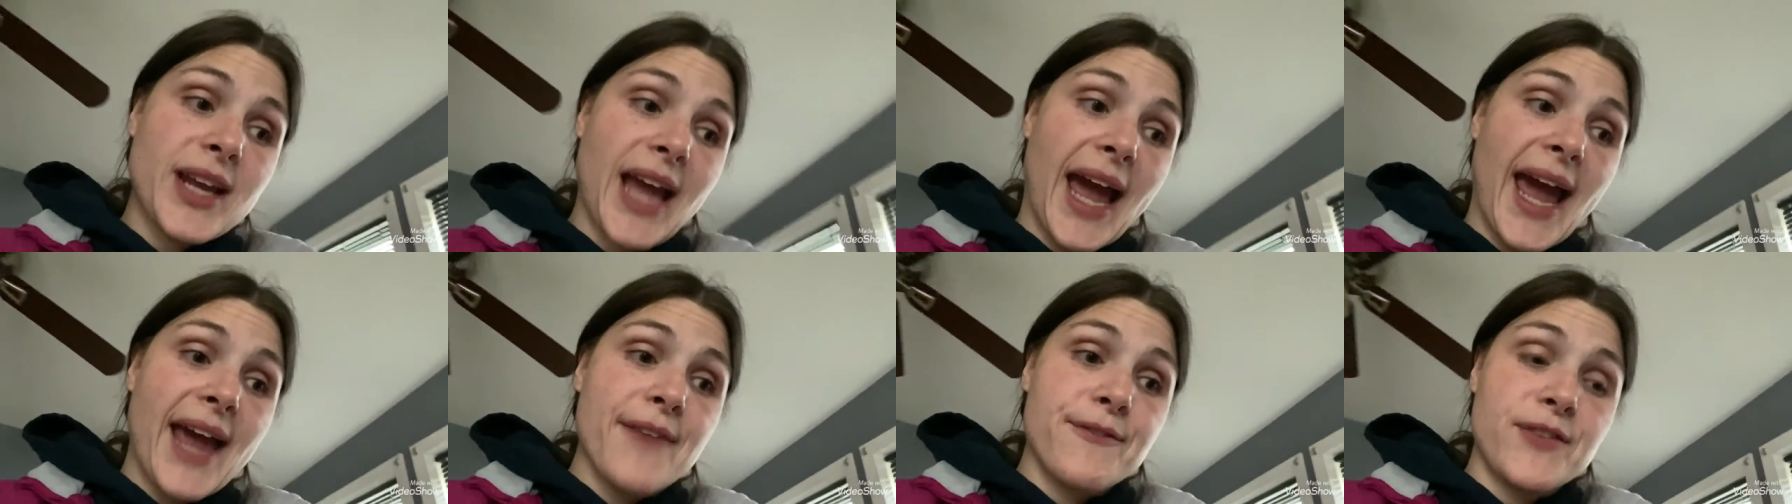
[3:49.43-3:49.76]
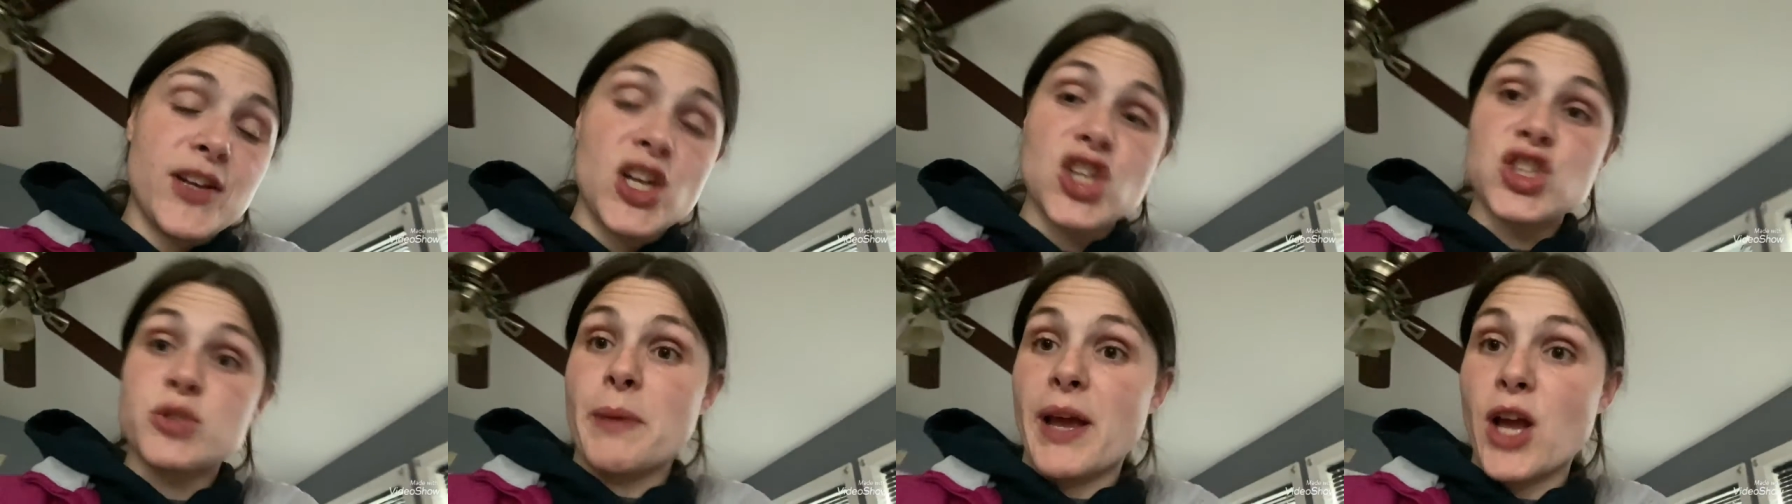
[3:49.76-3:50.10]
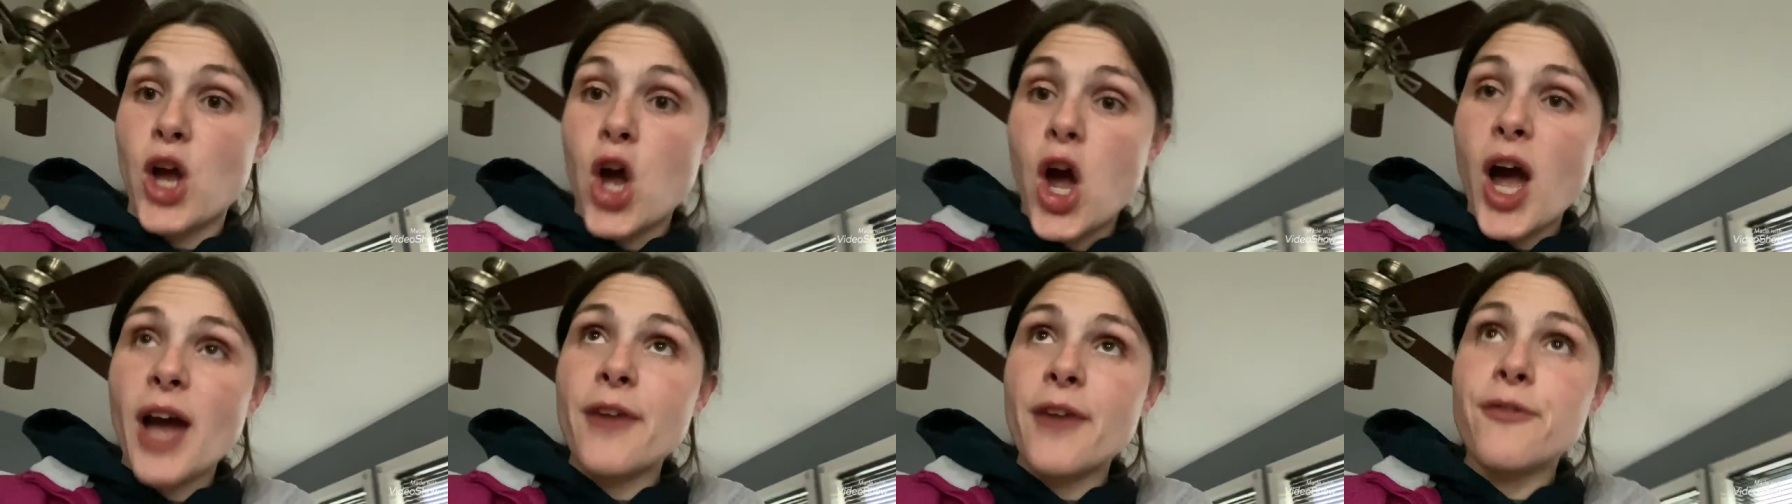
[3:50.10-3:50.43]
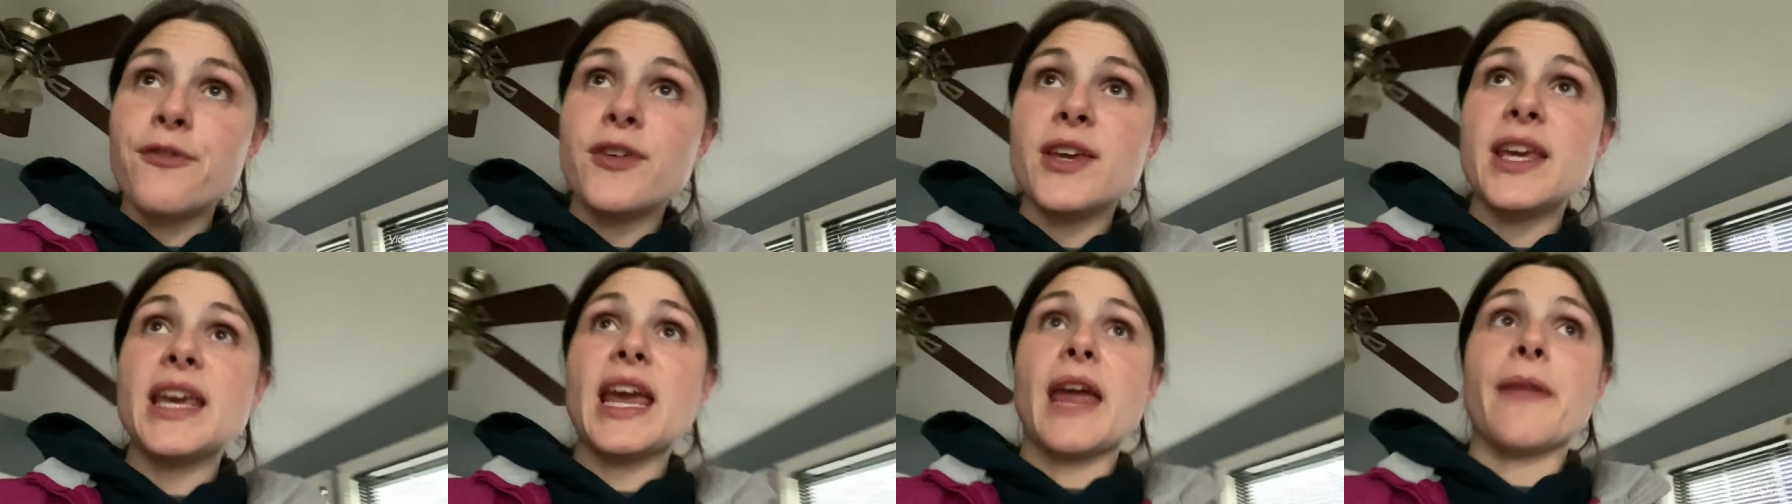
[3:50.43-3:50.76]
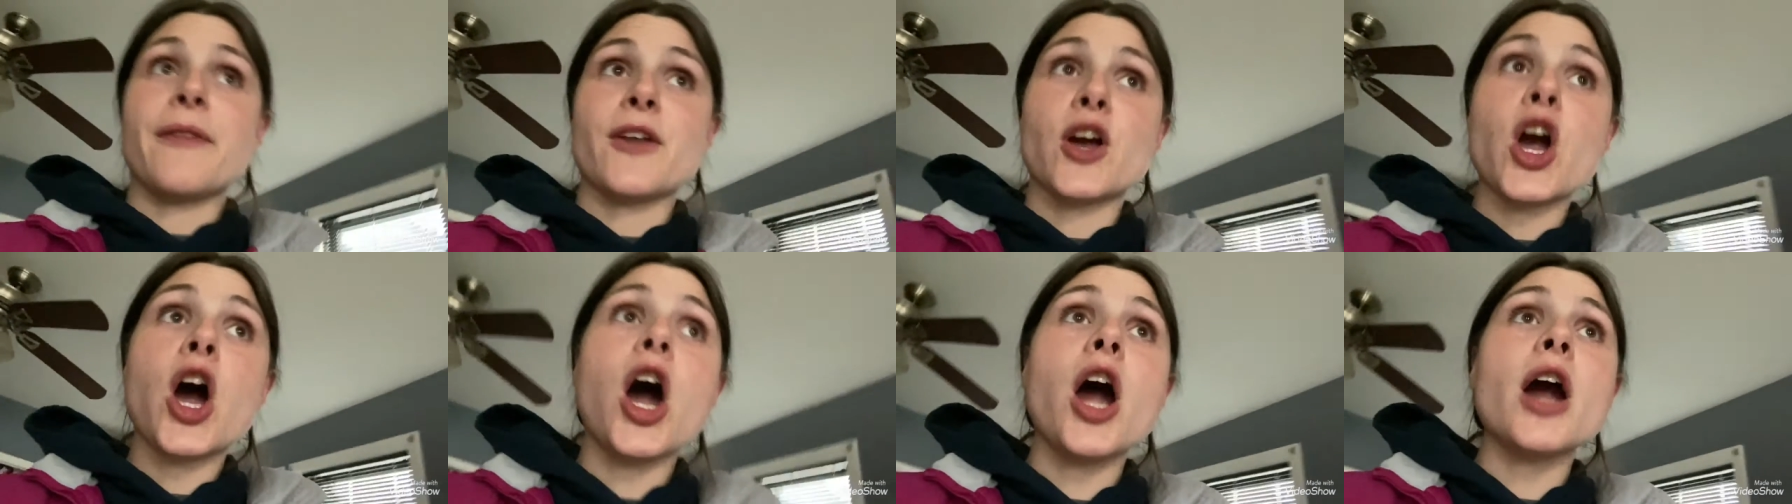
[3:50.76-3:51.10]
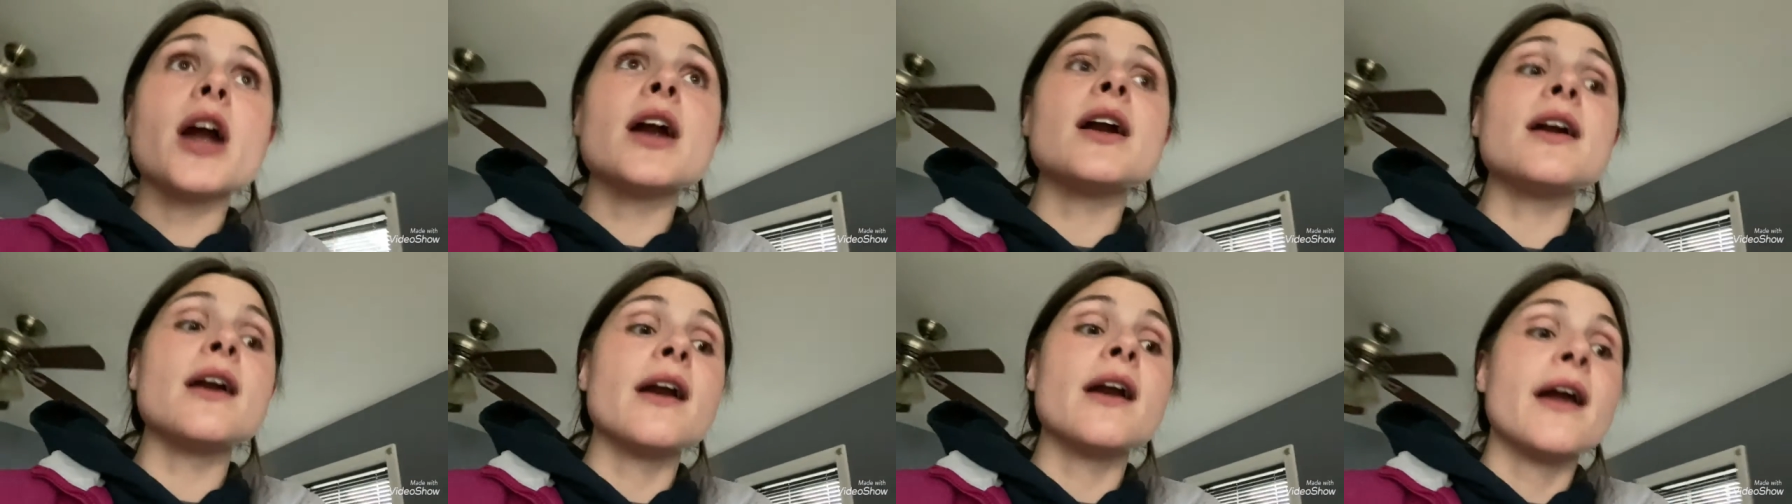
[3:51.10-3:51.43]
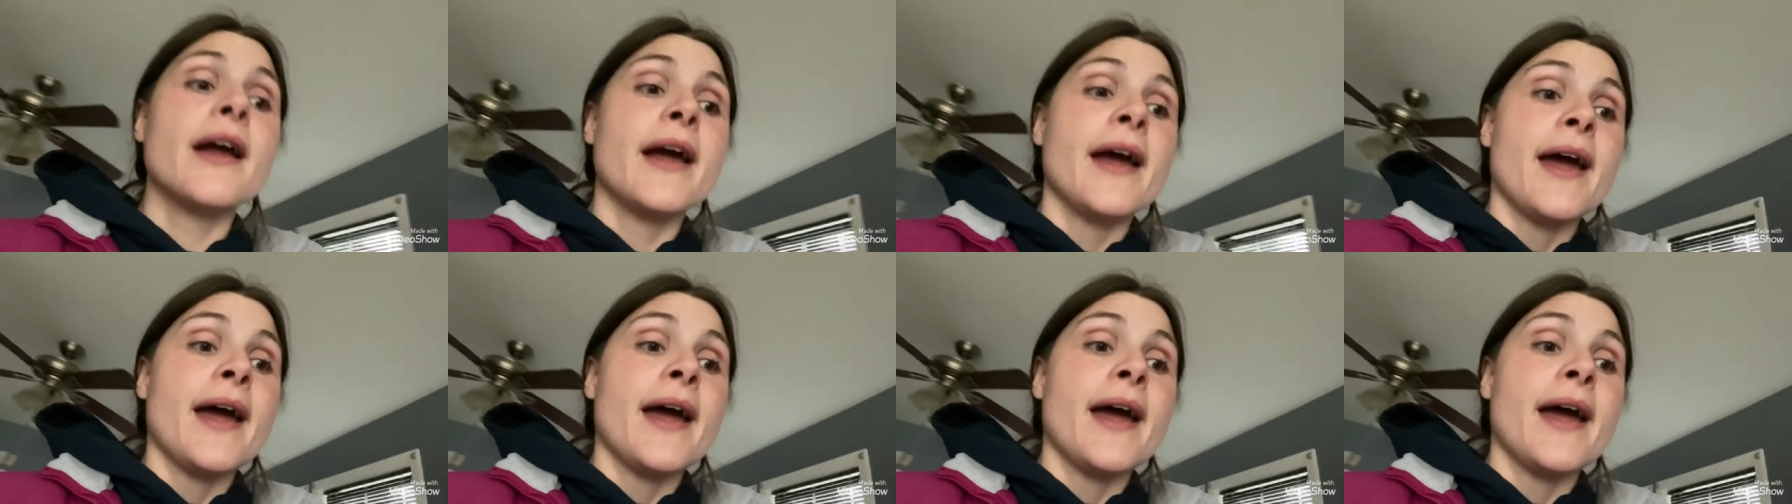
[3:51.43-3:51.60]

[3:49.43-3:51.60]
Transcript: I finished my coffee in the car